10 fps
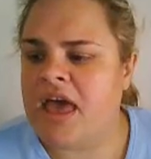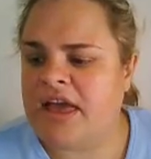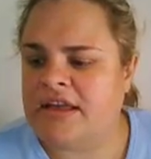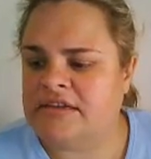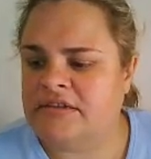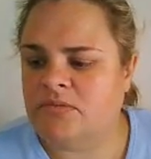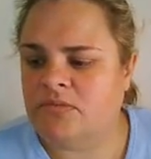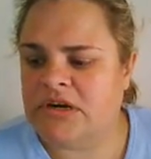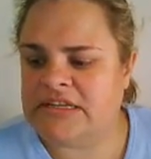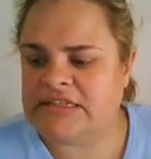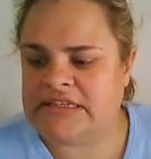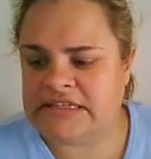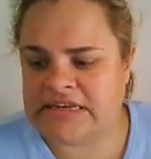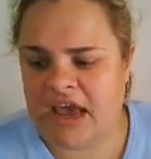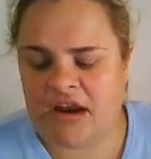and when it
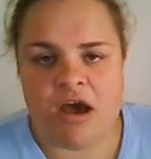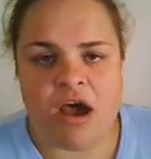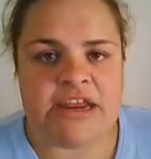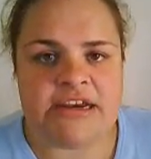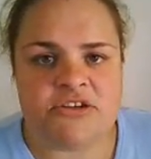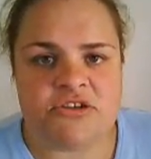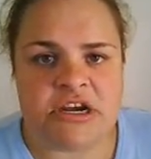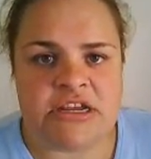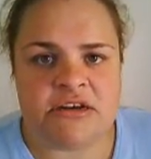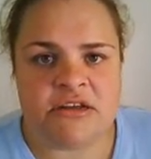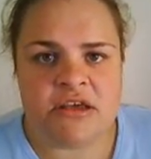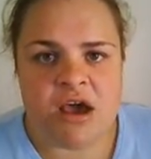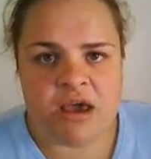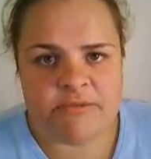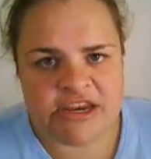sits down and I need a treat,
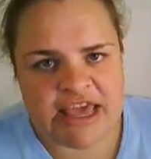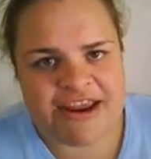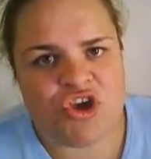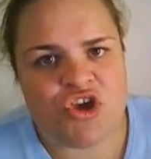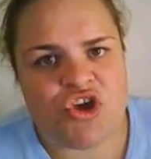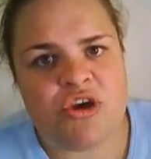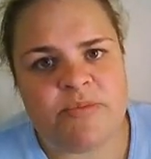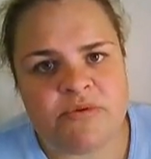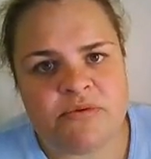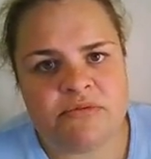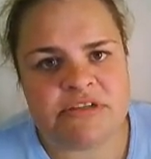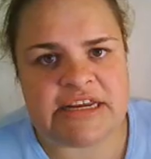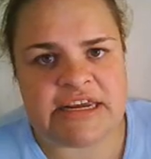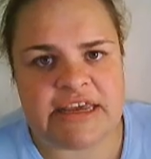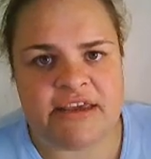I'm going to get a herbal
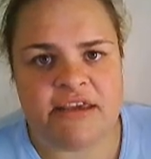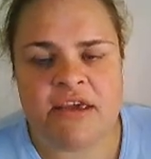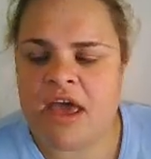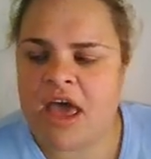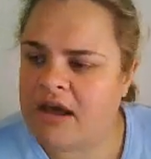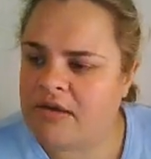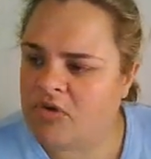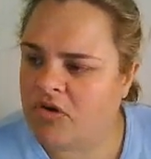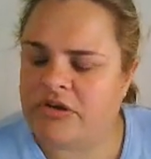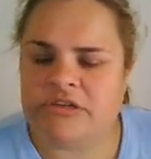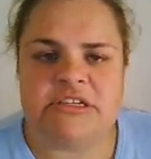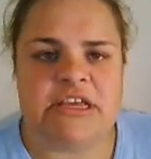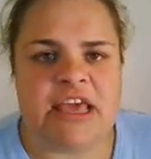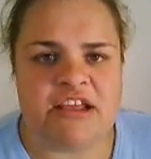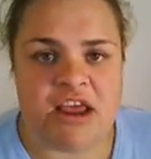tea, and I'm going to
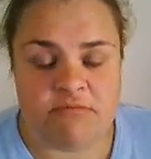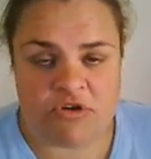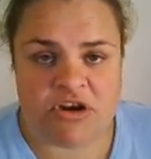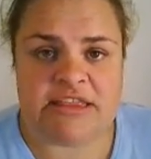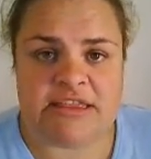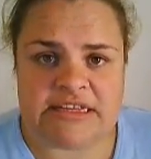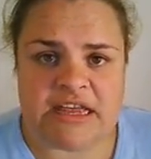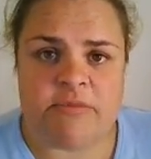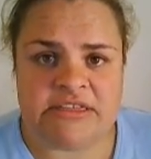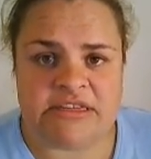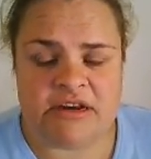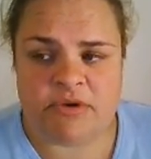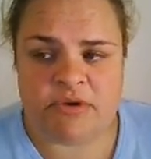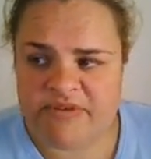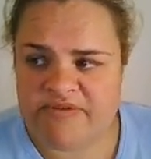eat these almonds, and
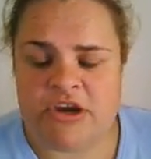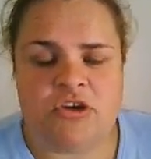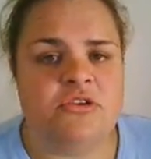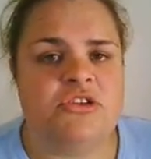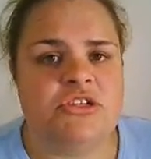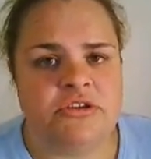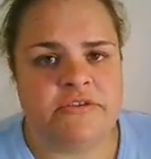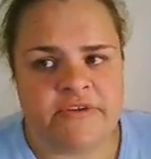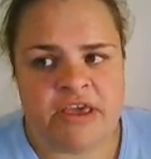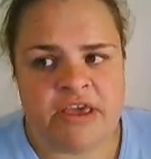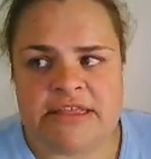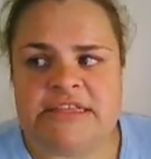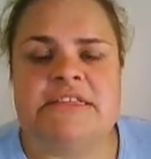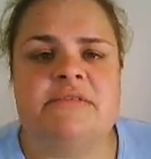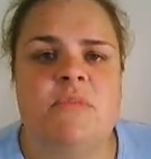I'm going to be very conscious of,
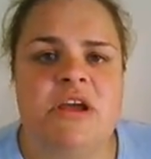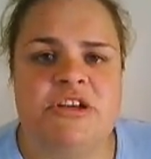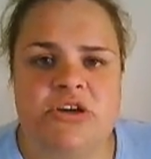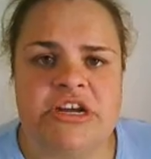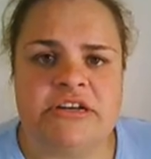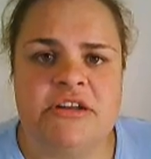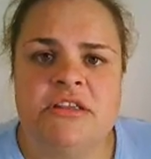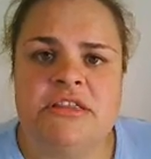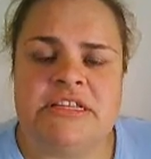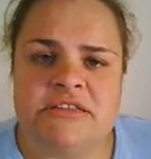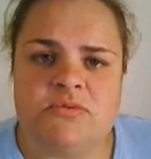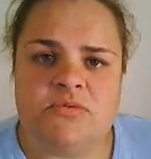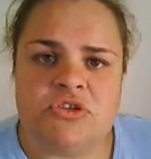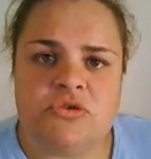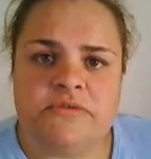this is my treat, this is
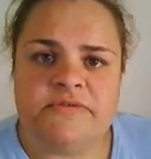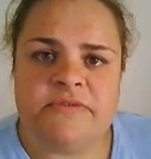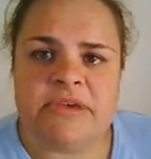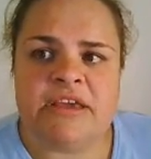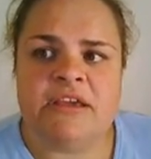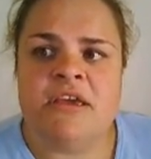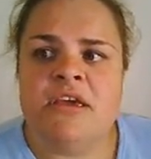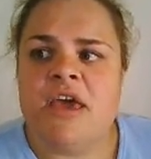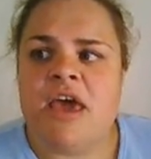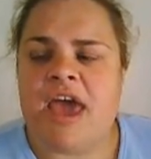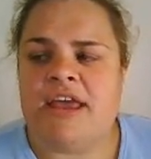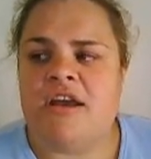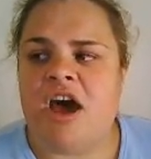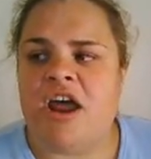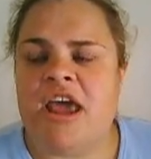what's good for me,
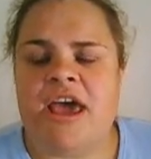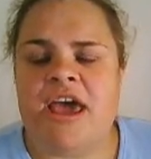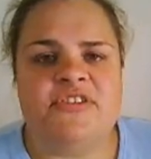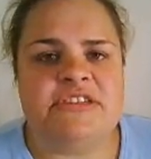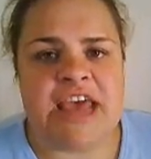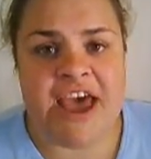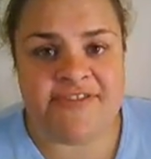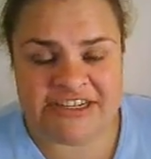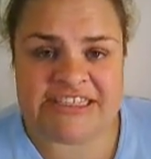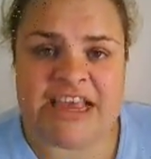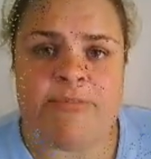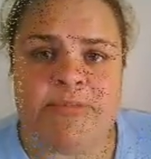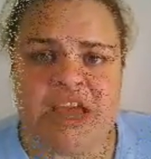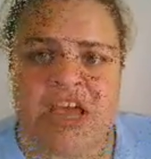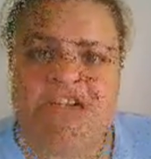and I don't have to
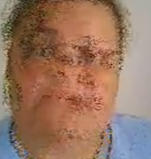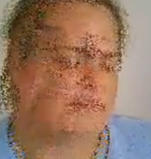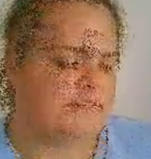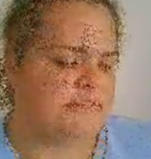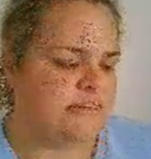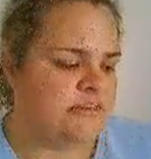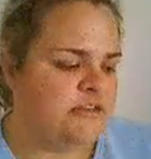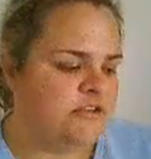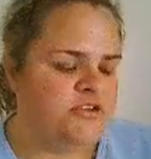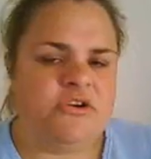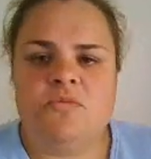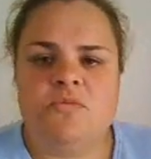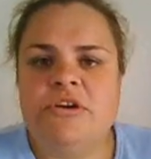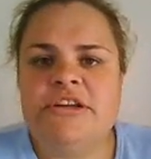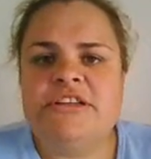sabotage myself.
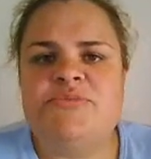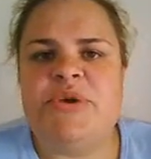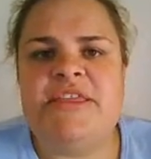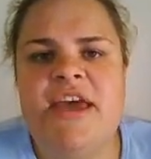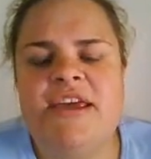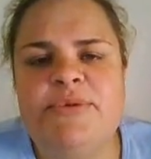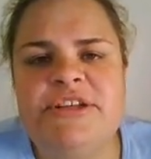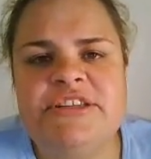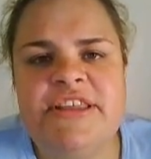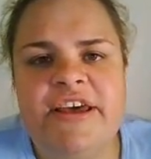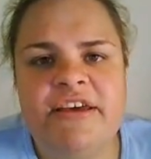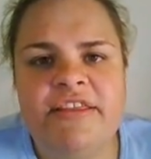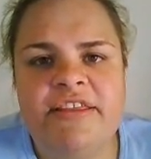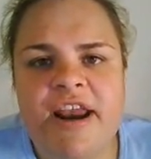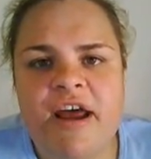Wanting to be that image that
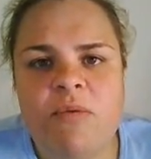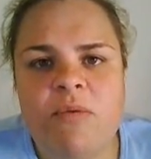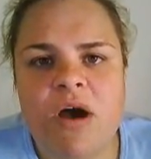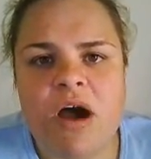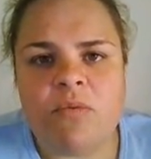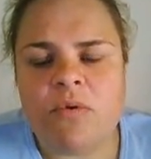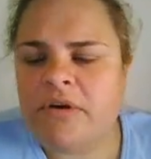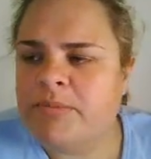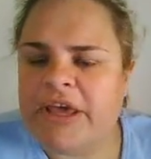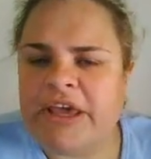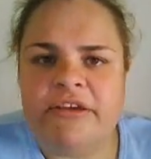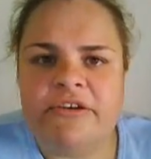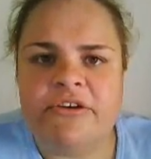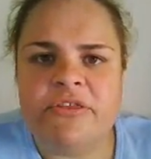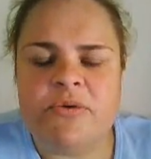I want to
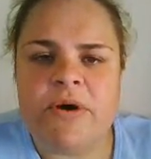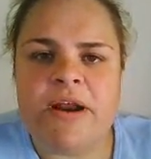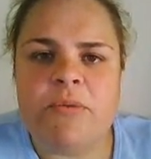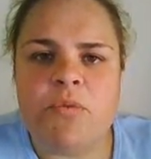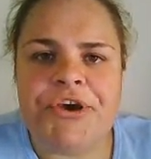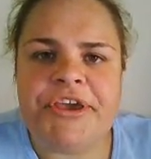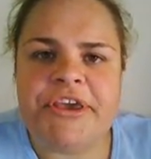be, the one I'm